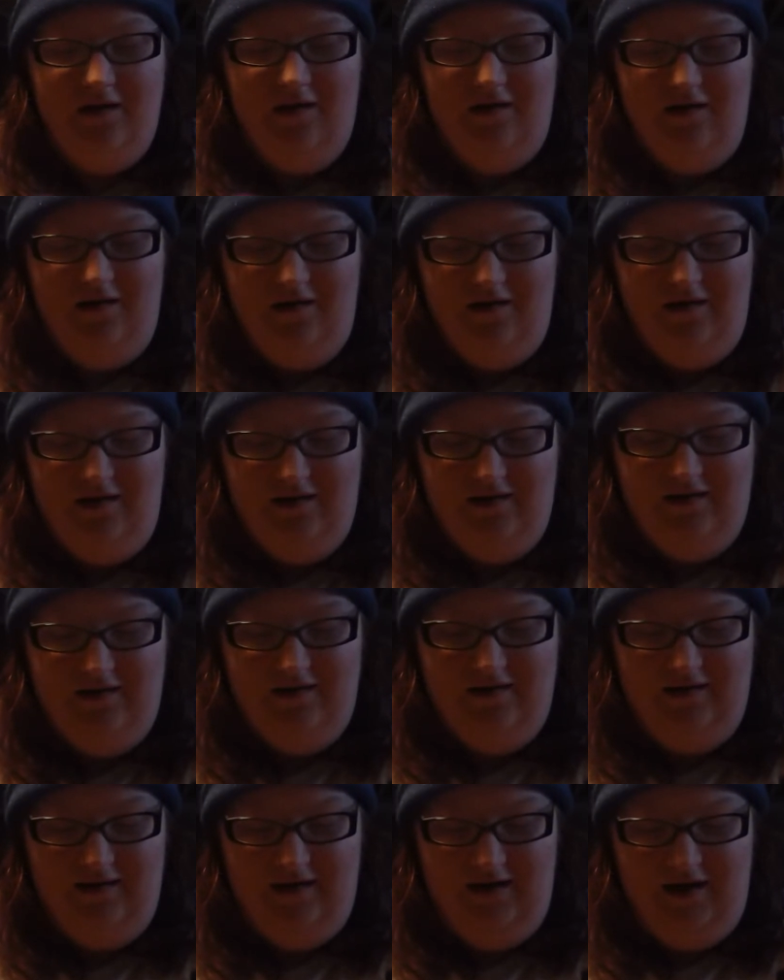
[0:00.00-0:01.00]

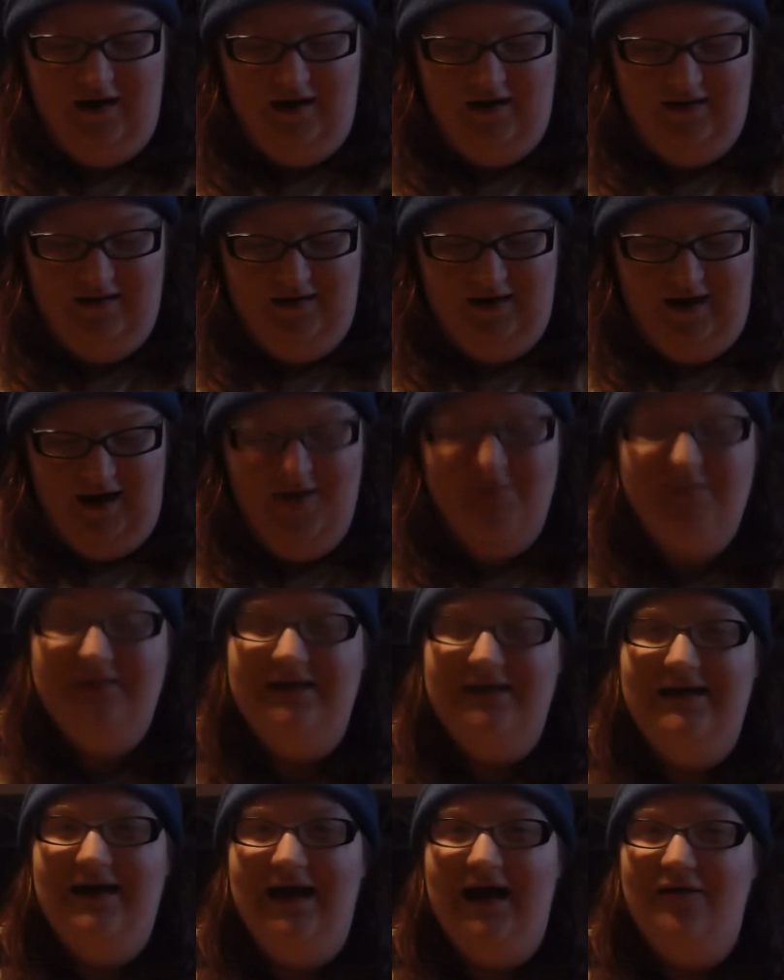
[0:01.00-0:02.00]
I would
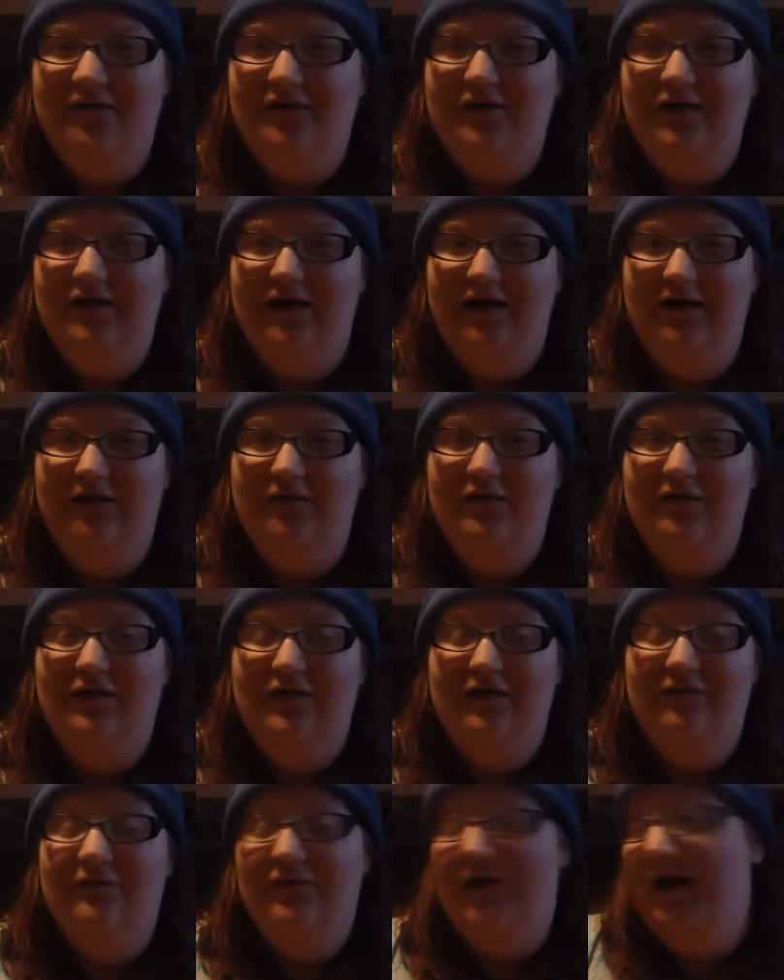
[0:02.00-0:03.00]
say, yeah, if you
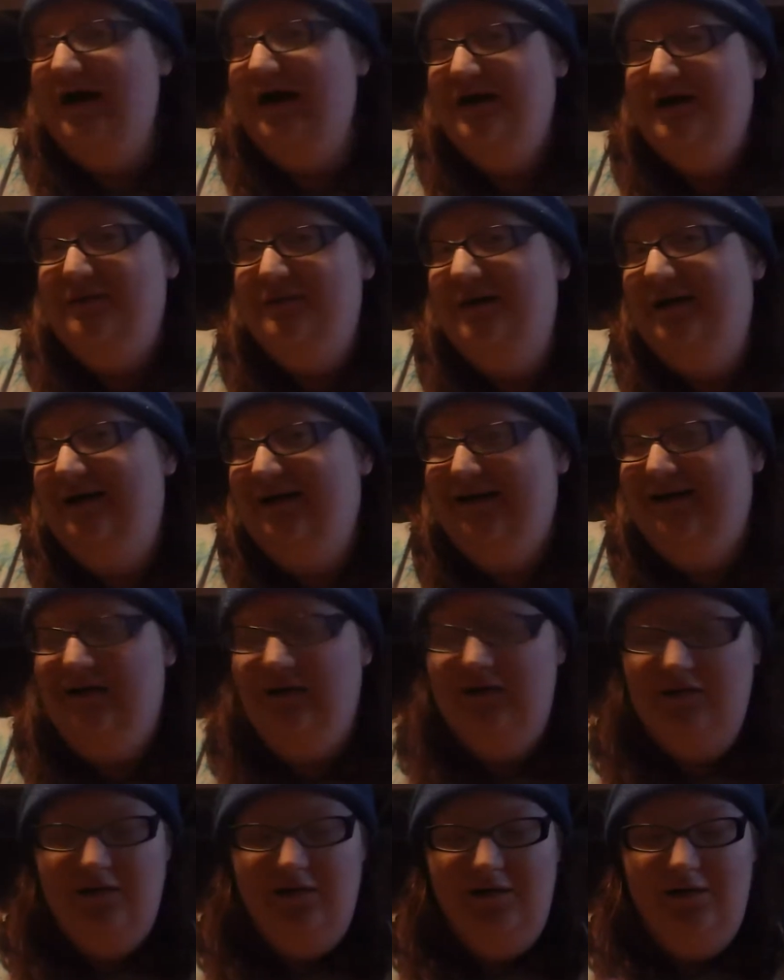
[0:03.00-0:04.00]
can find them,
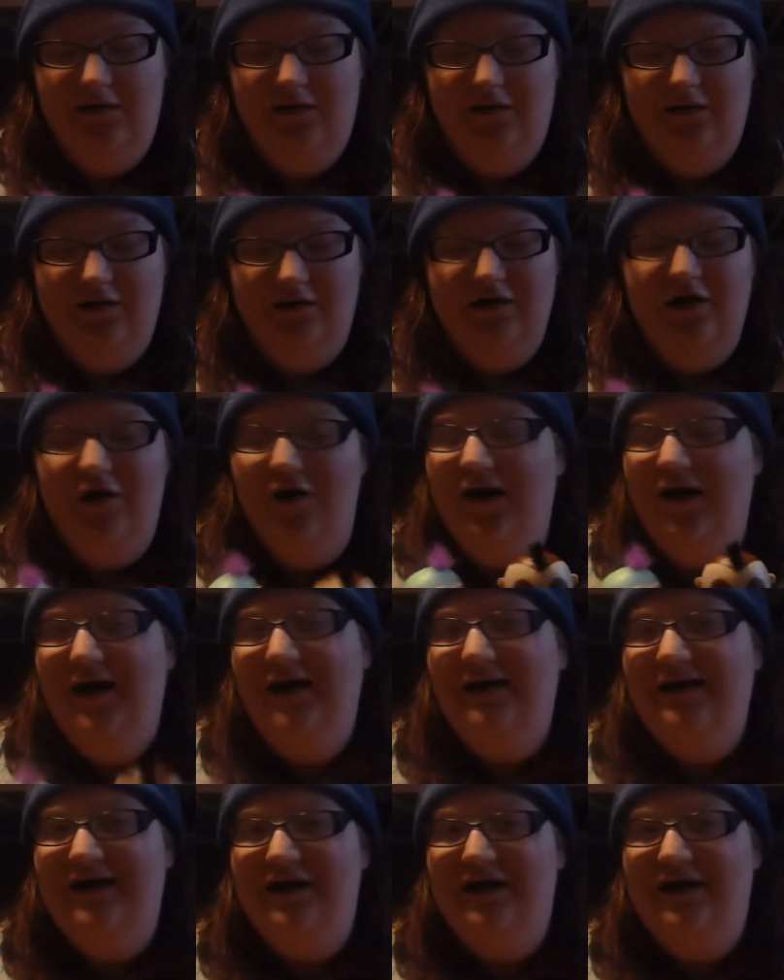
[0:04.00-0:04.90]
go ahead and